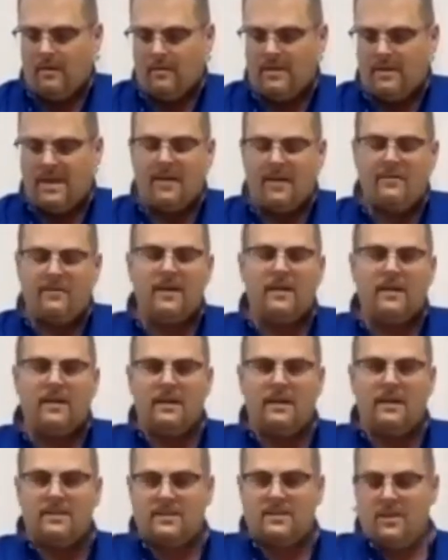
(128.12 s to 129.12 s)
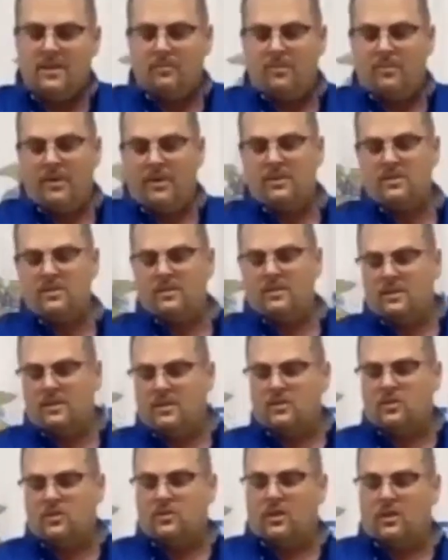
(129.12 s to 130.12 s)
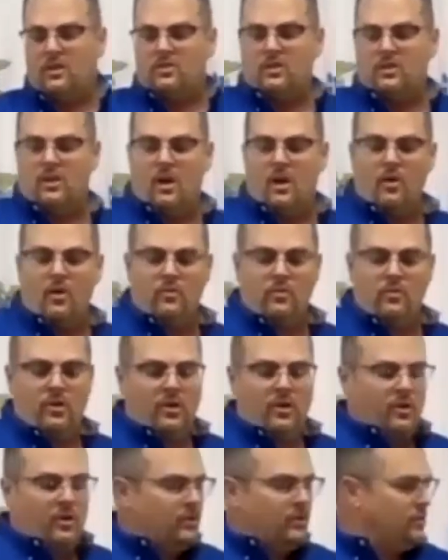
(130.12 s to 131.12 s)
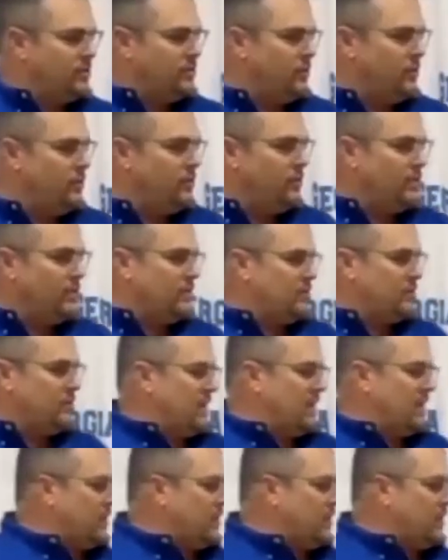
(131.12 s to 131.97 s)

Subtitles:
Definitely a centerpiece, and it's low so you can see